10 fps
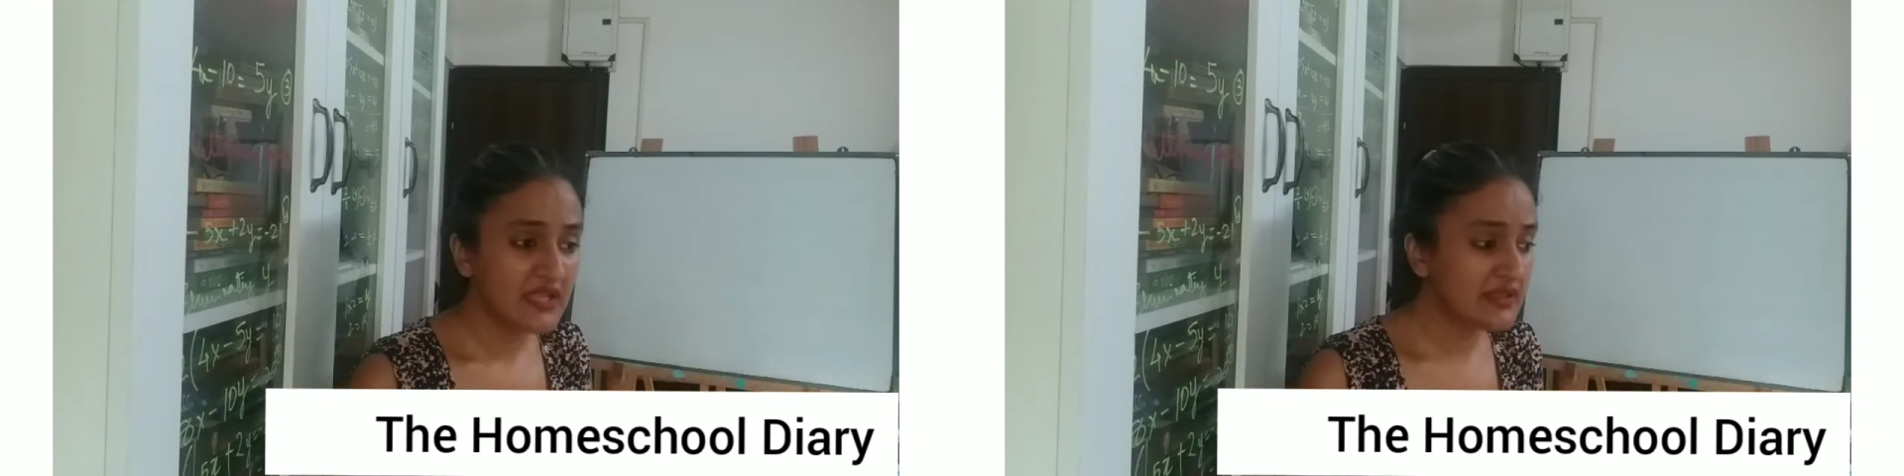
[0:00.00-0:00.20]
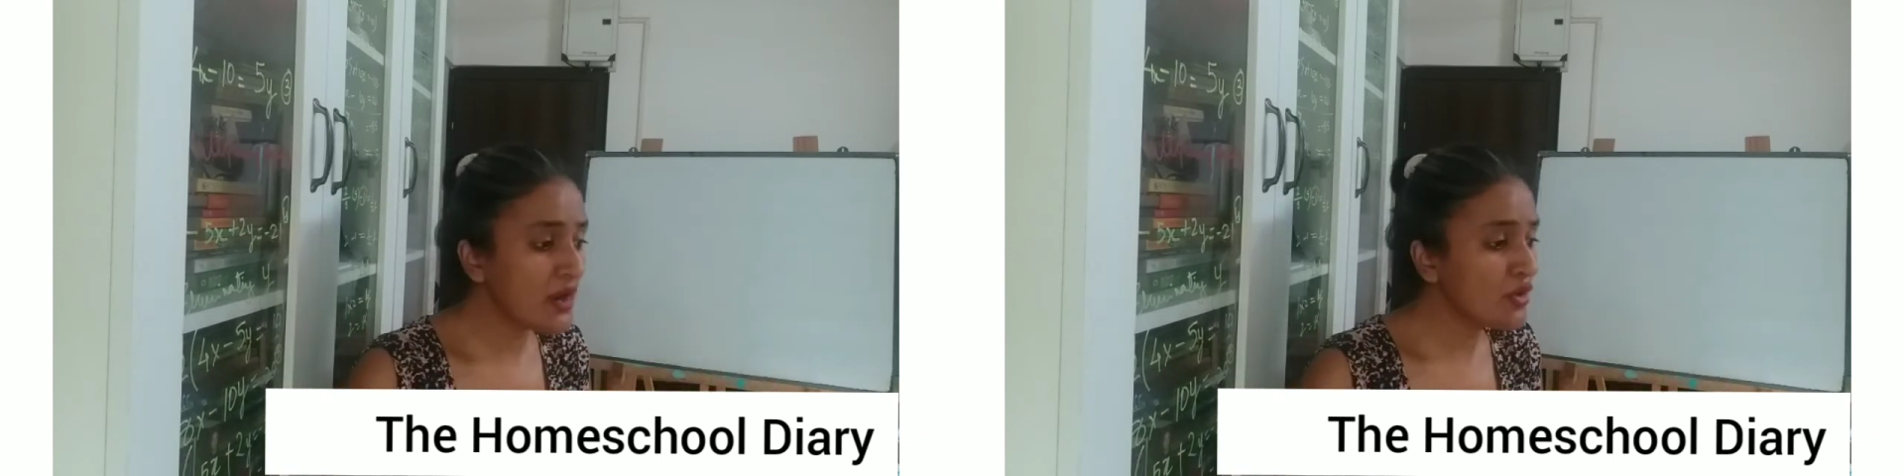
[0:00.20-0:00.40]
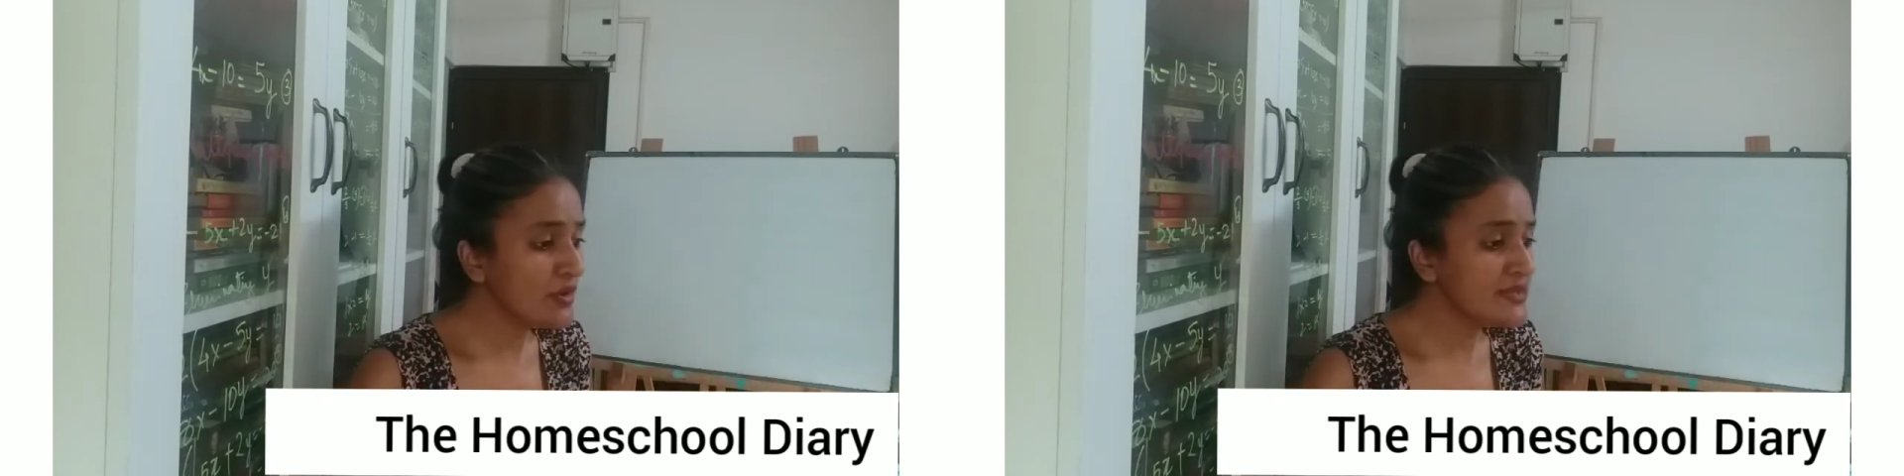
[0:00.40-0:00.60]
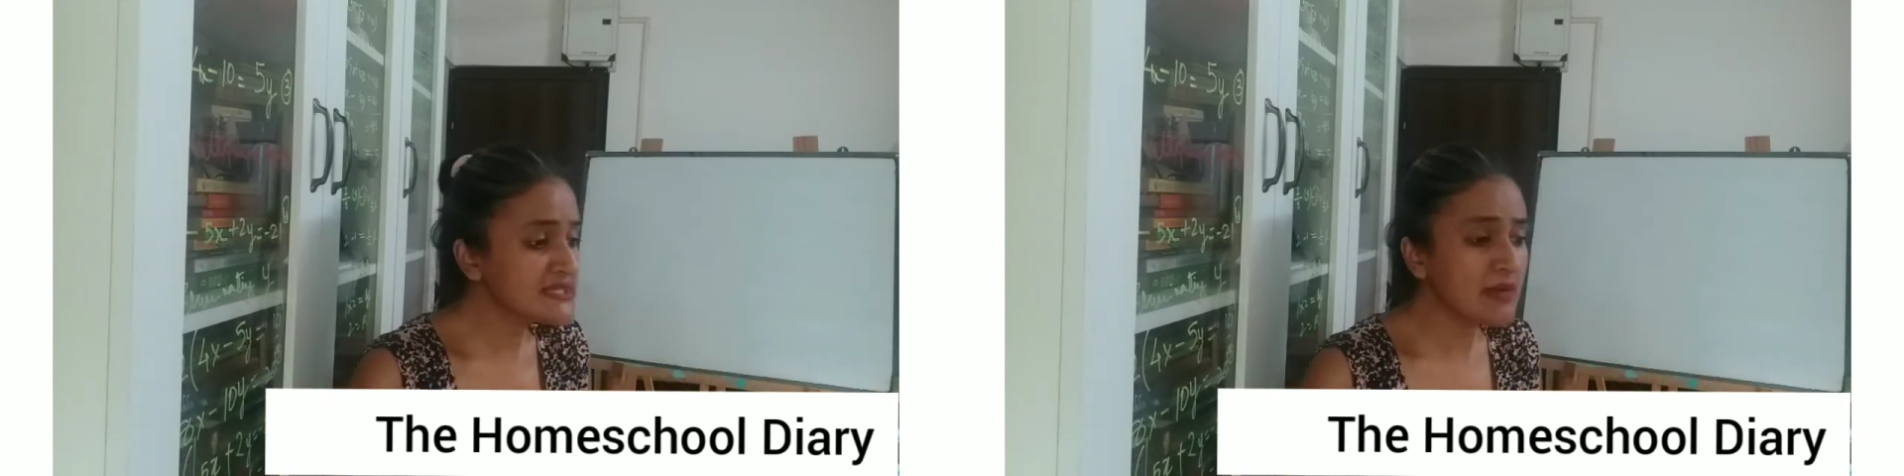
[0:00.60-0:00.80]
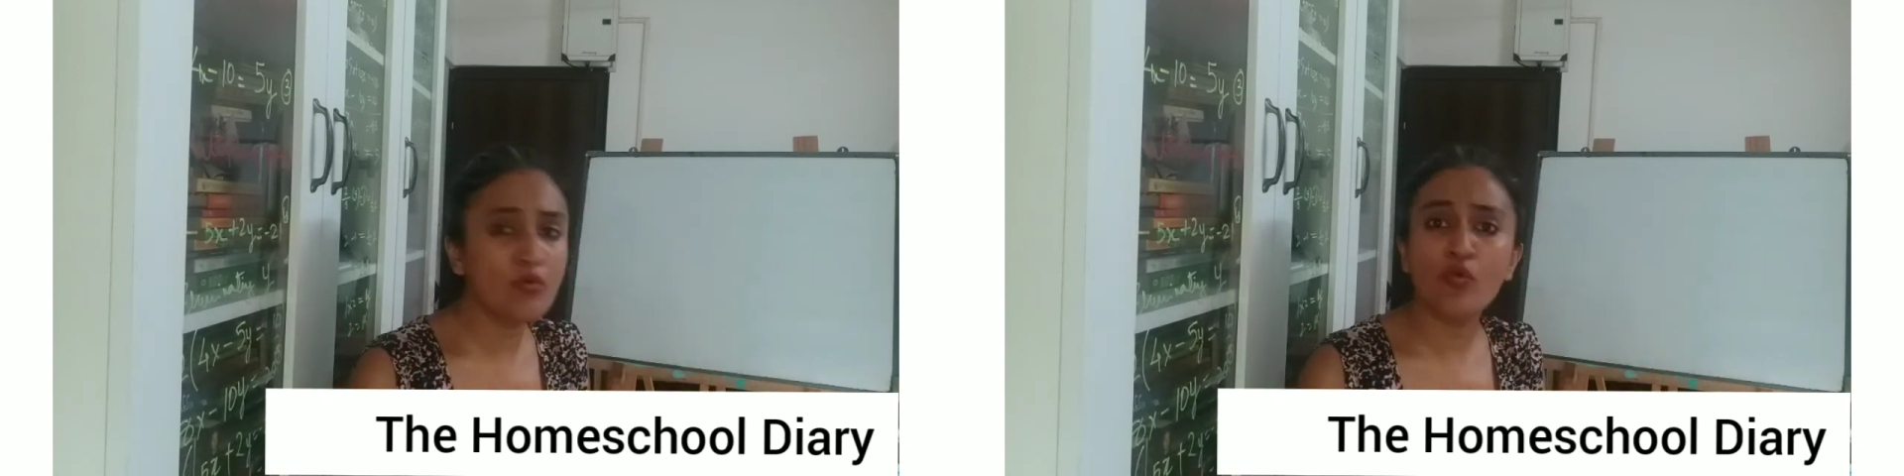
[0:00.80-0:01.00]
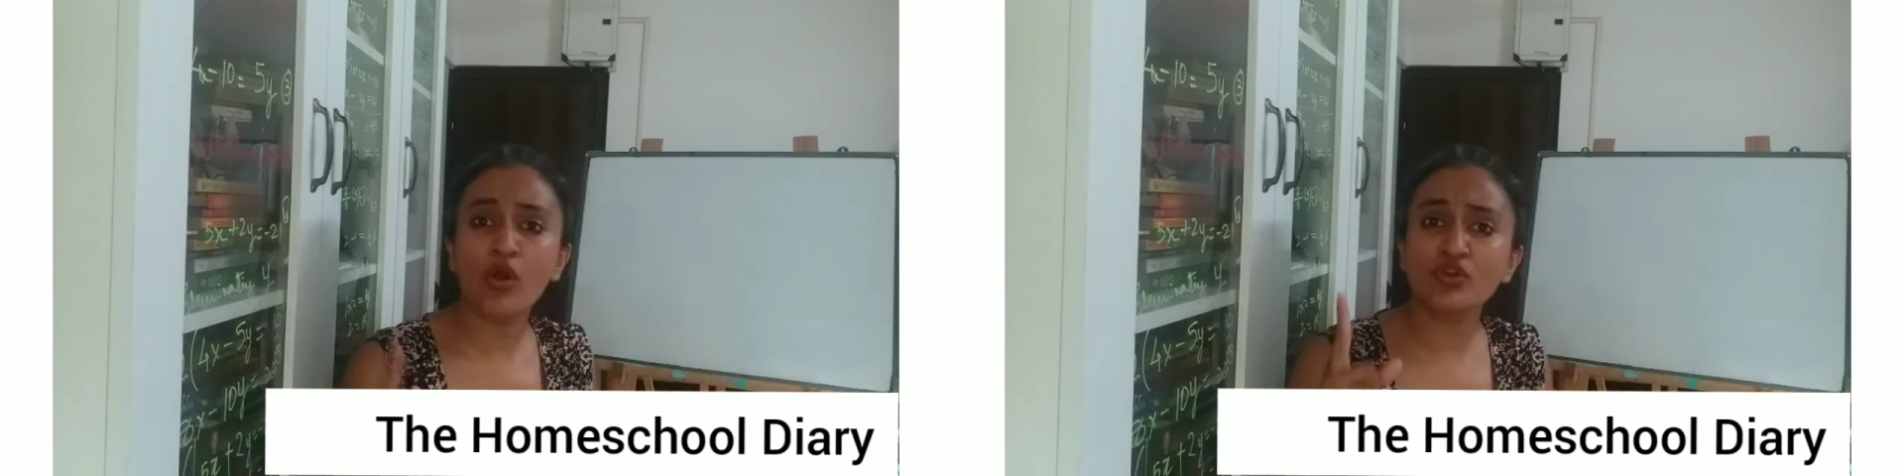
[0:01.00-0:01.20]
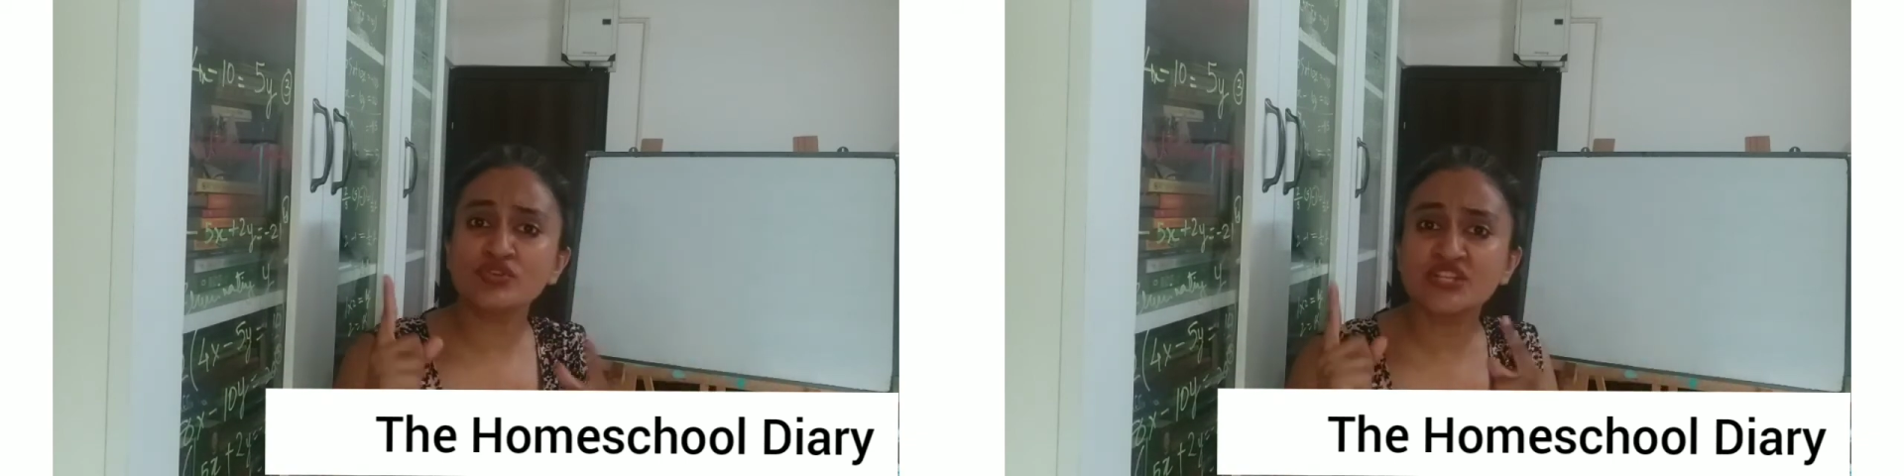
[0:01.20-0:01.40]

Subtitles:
there are going to be some who want to